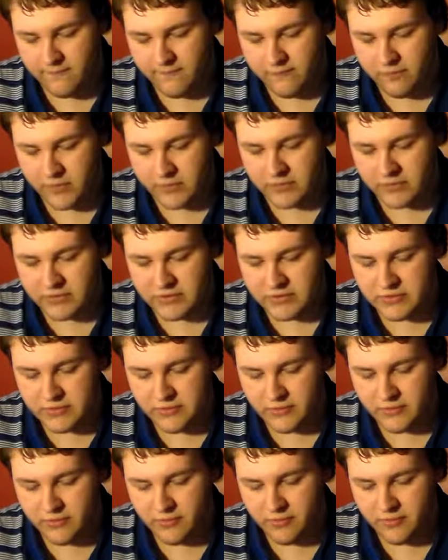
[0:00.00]
one,
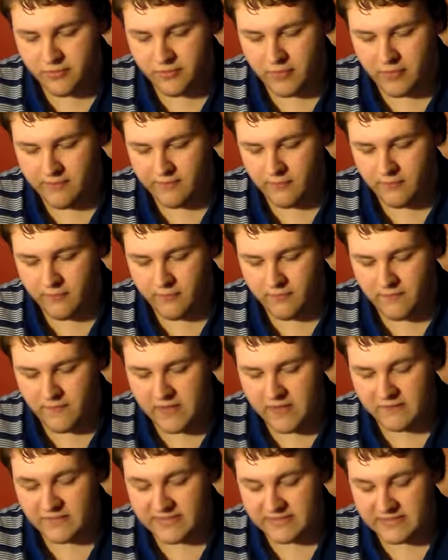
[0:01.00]
two, three,
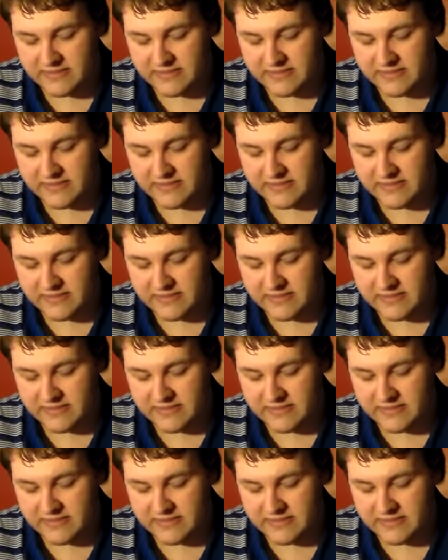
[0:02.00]
four, five,